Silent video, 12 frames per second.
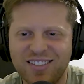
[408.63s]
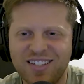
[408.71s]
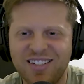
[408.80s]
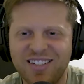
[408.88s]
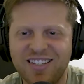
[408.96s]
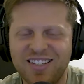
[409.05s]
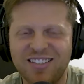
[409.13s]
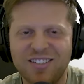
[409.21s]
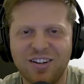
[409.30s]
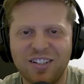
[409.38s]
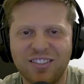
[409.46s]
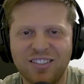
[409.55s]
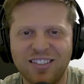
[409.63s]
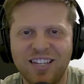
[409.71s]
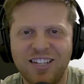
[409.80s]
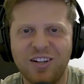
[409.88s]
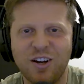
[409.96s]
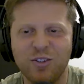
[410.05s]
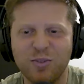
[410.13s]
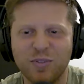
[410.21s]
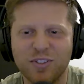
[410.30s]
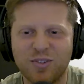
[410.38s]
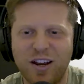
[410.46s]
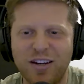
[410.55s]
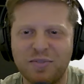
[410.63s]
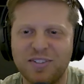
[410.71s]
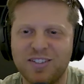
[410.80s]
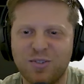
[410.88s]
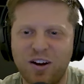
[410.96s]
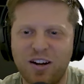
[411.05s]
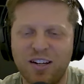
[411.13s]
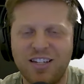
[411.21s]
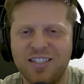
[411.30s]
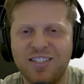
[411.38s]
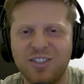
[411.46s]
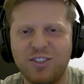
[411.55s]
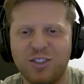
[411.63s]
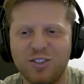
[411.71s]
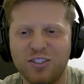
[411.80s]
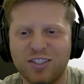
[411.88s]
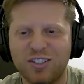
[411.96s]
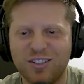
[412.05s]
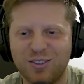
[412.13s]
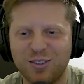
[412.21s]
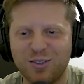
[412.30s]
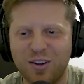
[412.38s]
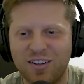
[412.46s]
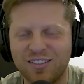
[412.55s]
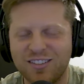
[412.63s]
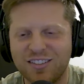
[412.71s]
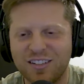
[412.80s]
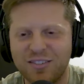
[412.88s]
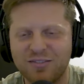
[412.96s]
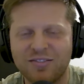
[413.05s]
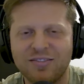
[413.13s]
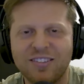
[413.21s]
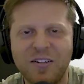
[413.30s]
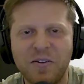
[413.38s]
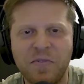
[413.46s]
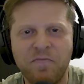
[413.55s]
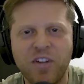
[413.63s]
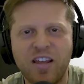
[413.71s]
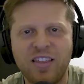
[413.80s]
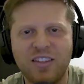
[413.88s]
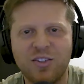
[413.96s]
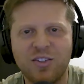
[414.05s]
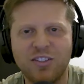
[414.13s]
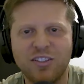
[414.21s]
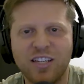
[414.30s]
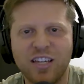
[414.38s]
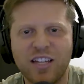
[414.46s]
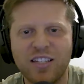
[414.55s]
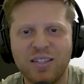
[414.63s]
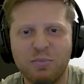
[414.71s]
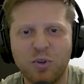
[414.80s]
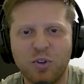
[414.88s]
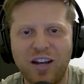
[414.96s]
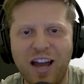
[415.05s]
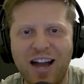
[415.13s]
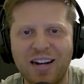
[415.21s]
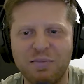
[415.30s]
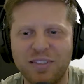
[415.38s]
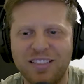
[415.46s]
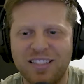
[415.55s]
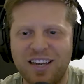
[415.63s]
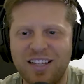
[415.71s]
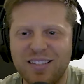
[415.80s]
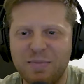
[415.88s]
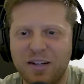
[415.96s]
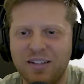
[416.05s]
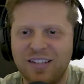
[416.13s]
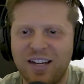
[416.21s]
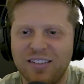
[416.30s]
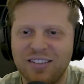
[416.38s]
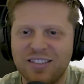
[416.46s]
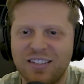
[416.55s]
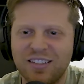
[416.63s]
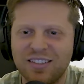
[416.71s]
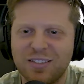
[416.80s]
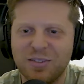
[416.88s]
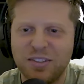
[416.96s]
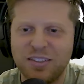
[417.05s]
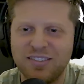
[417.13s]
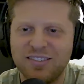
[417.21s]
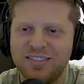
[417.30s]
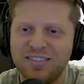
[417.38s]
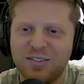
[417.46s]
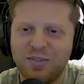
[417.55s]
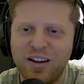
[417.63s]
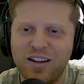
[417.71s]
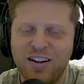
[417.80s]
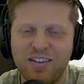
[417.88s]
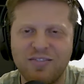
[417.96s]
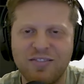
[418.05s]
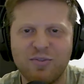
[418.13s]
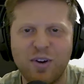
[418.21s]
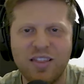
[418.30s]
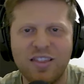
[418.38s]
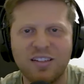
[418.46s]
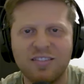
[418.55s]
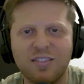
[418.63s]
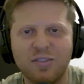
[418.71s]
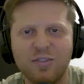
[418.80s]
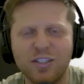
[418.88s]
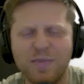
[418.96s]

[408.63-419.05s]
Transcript: He's a doctor. He knows what's right and what's wrong, and he still chooses to do the wrong stuff. And I think the older he gets, the more adamant he gets about not listening to what the right thing to do is.